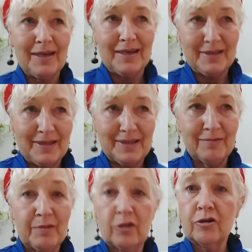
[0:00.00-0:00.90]
is,
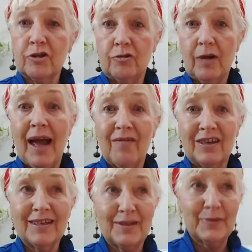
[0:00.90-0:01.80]
because you have
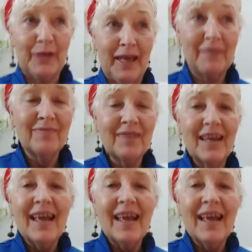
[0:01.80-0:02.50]
it, okay?